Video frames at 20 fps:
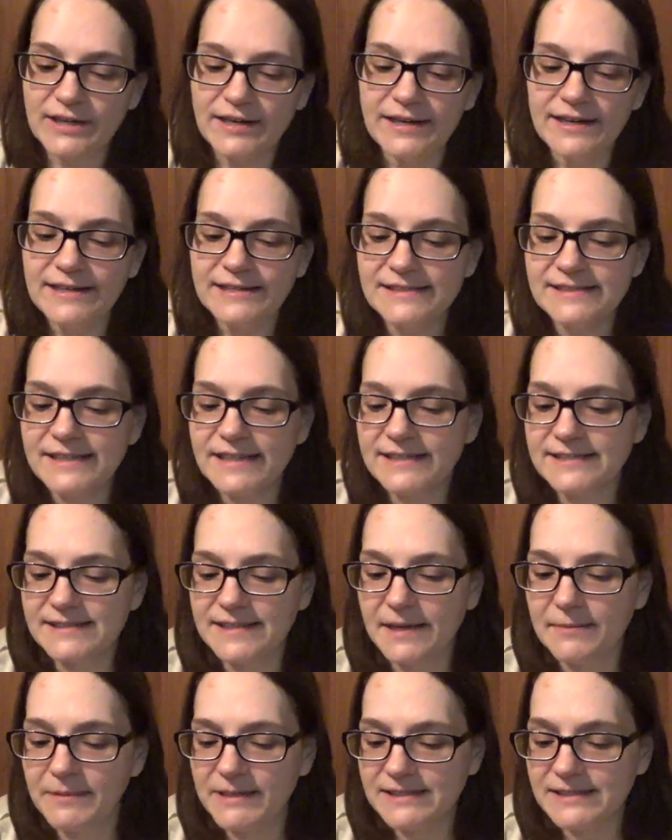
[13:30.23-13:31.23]
He states
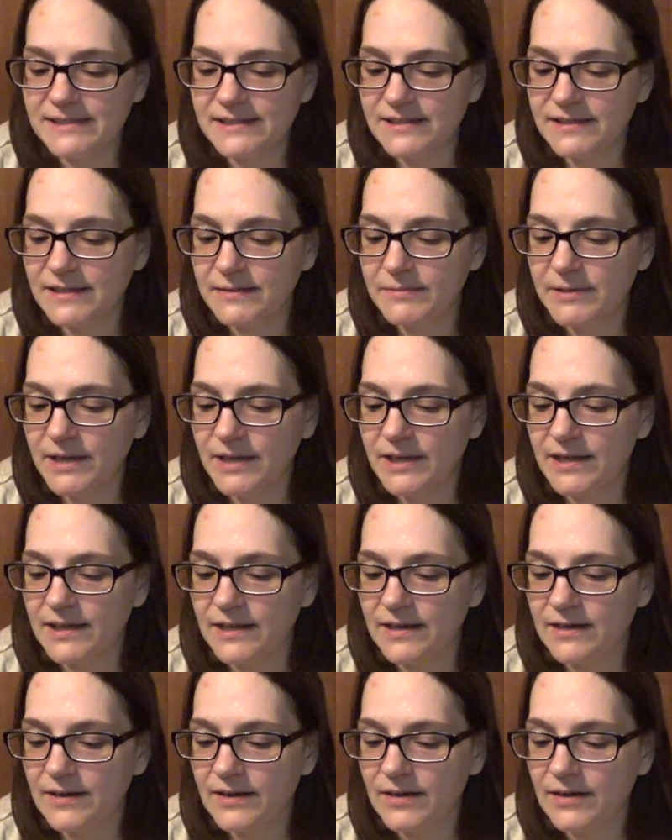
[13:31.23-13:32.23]
that mycelium
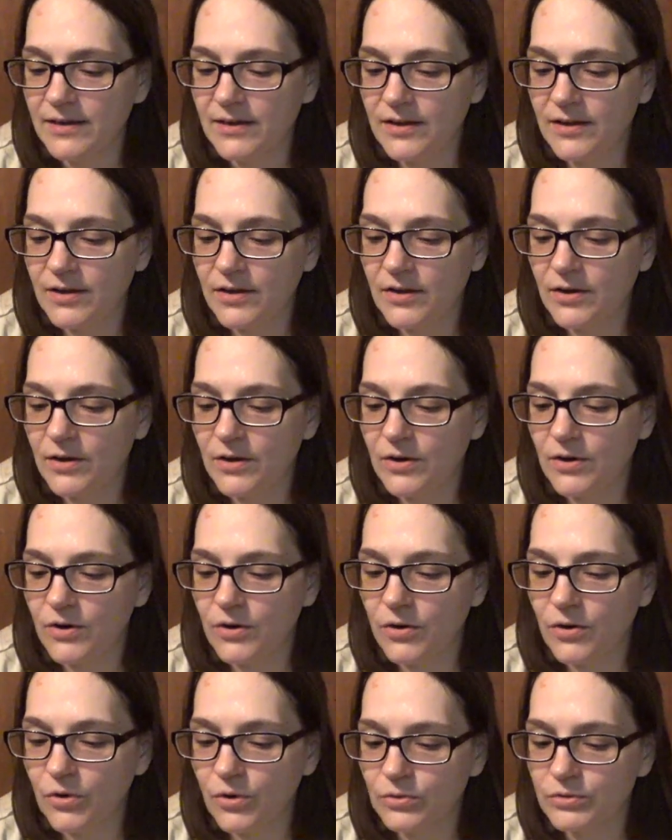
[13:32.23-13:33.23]
can
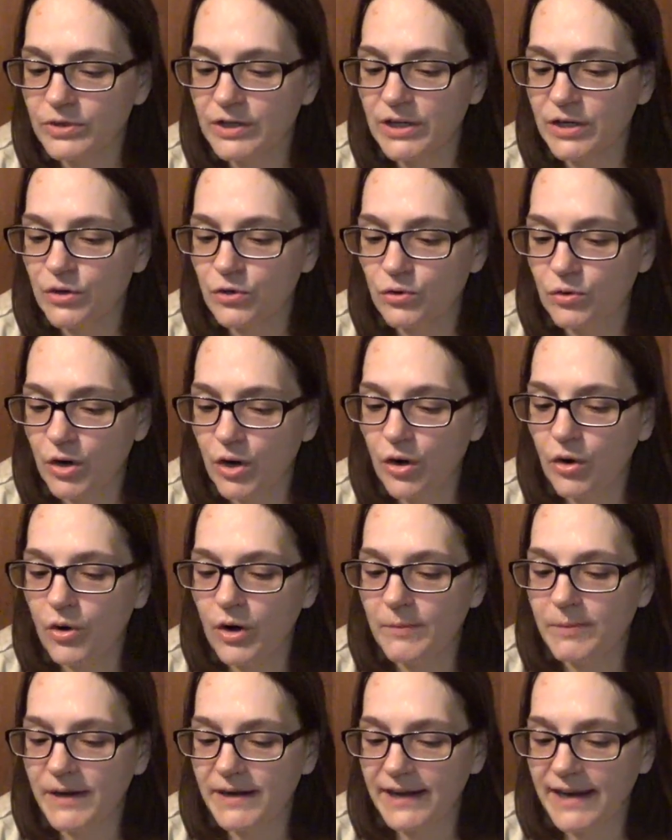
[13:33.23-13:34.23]
only grow
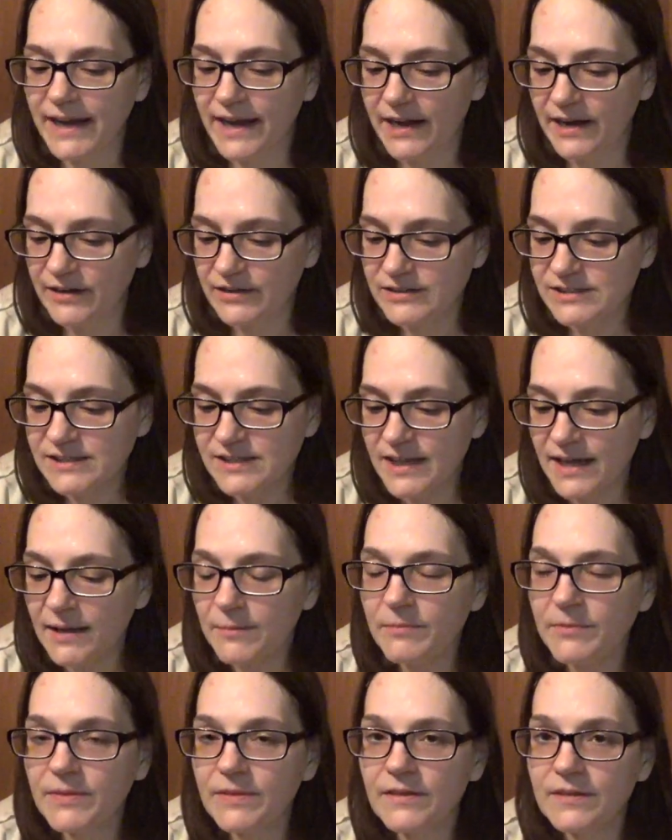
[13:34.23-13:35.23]
about a hair's
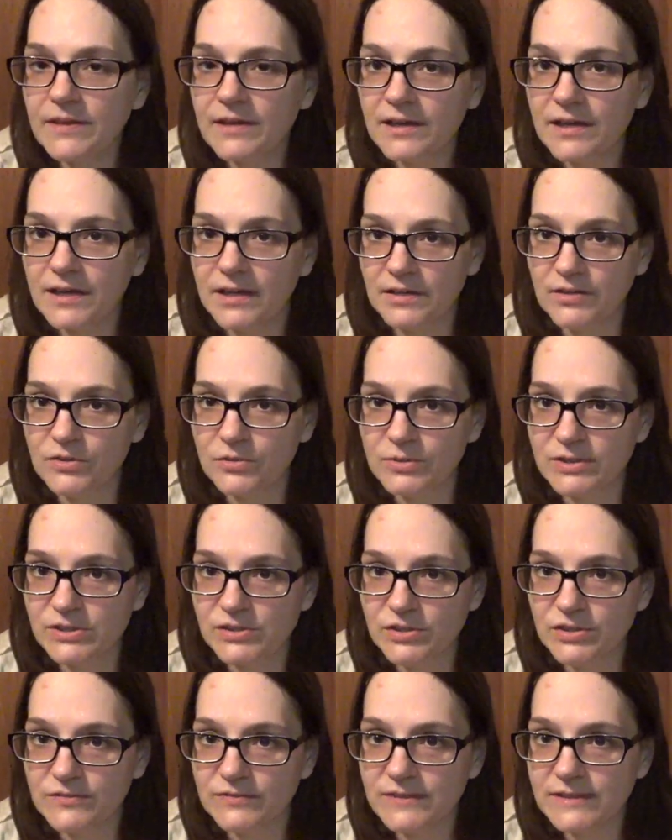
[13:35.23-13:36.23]
depth into a
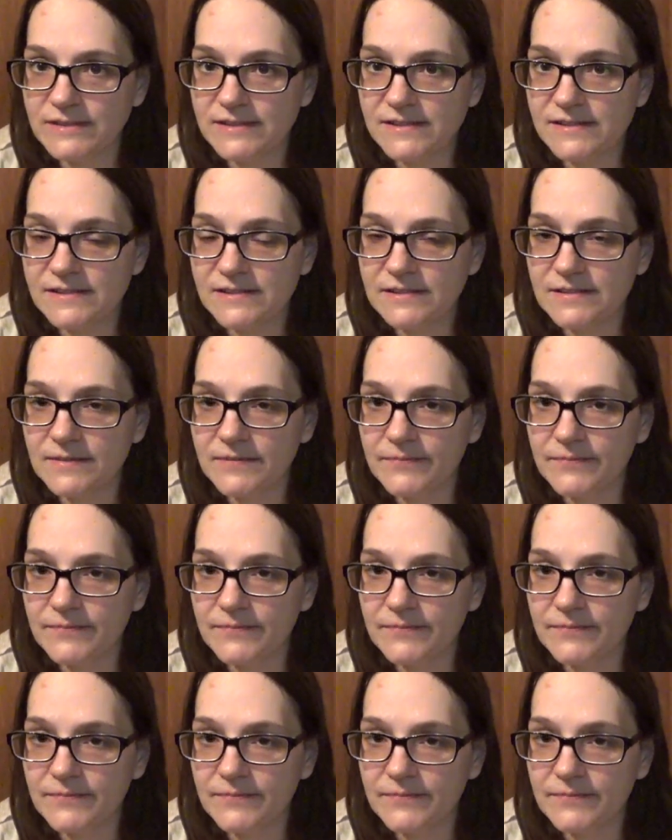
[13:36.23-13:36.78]
surface.